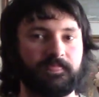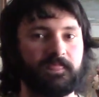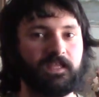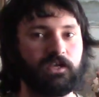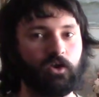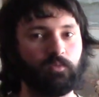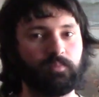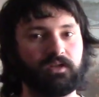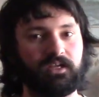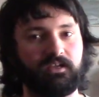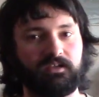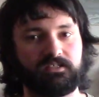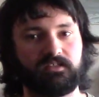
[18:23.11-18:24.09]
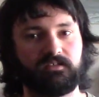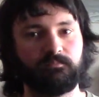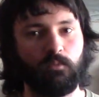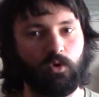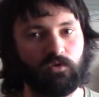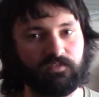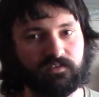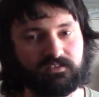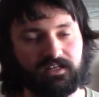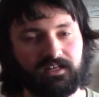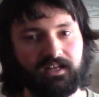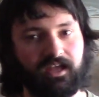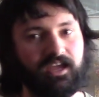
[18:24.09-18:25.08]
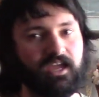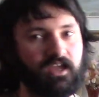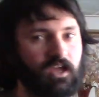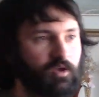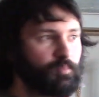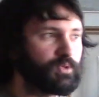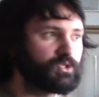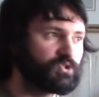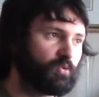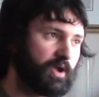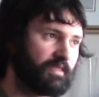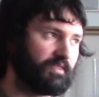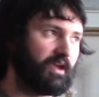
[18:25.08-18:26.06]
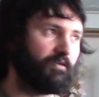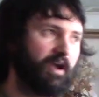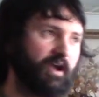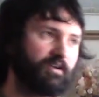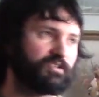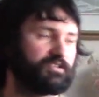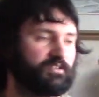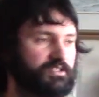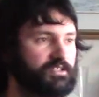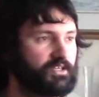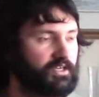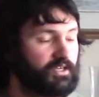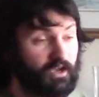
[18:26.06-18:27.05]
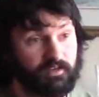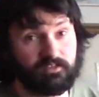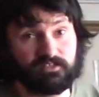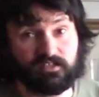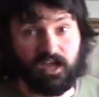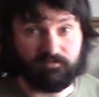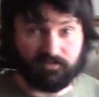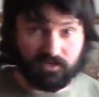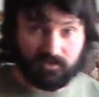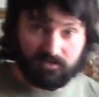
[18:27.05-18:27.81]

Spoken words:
the opening is, the more the delay between their actions. And I did have an